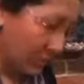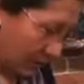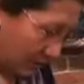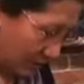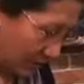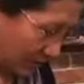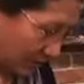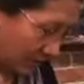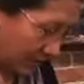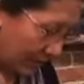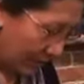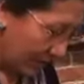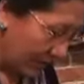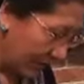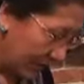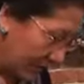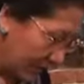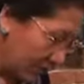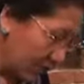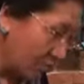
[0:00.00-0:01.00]
when we
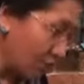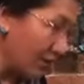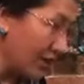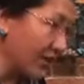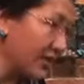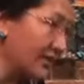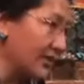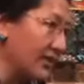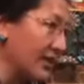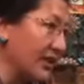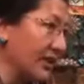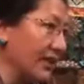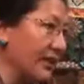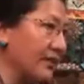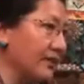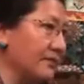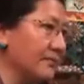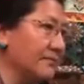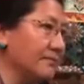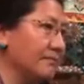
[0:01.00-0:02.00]
like a dry
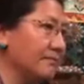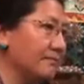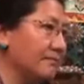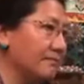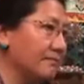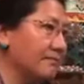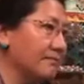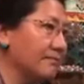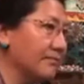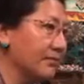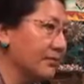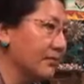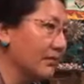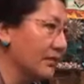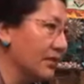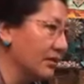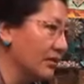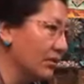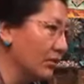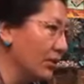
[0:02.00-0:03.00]
skin,
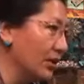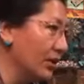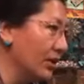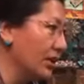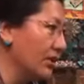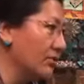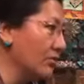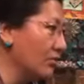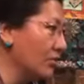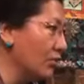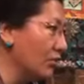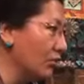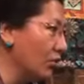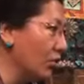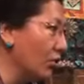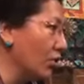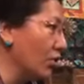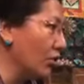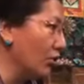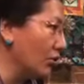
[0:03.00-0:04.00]
we need more
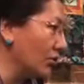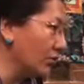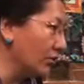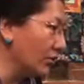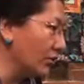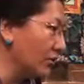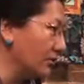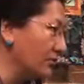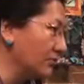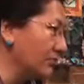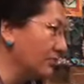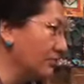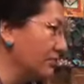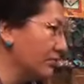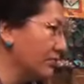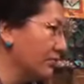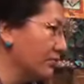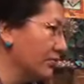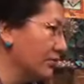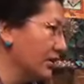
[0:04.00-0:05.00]
oil, no?
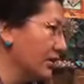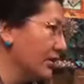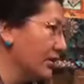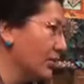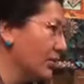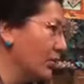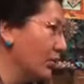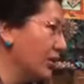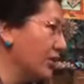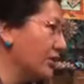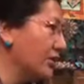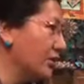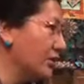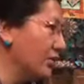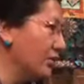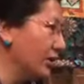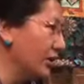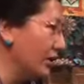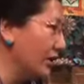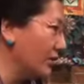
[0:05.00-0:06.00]
Winter
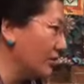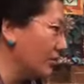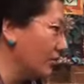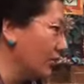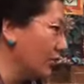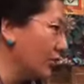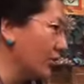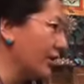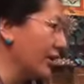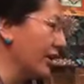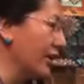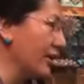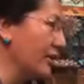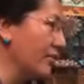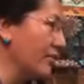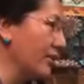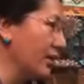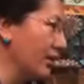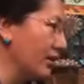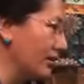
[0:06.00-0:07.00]
we need more
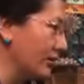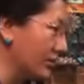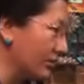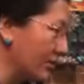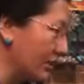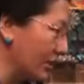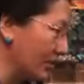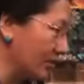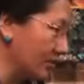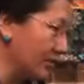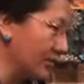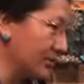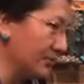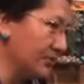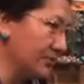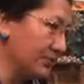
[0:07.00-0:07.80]
cream than the summer.